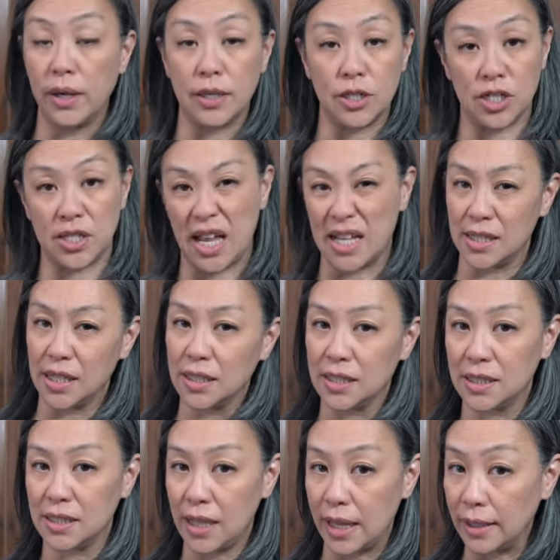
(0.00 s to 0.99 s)
It just has a
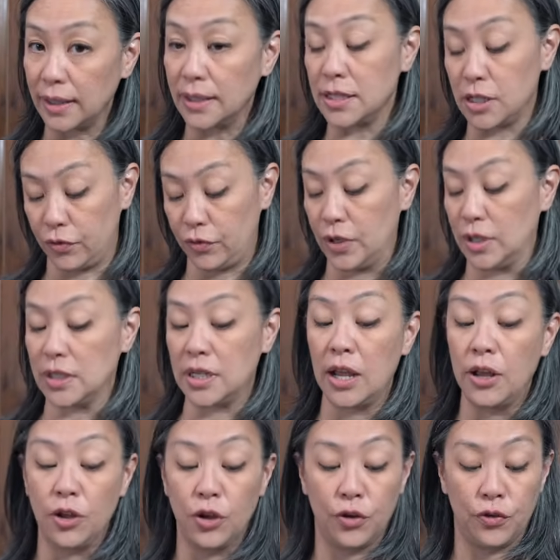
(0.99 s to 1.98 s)
slightly
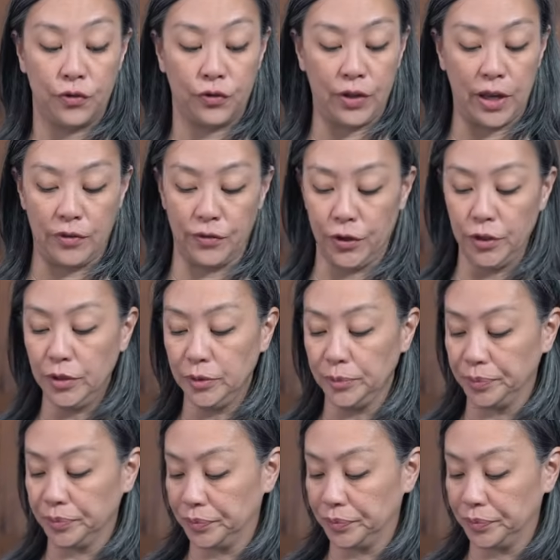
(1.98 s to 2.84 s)
different flavor.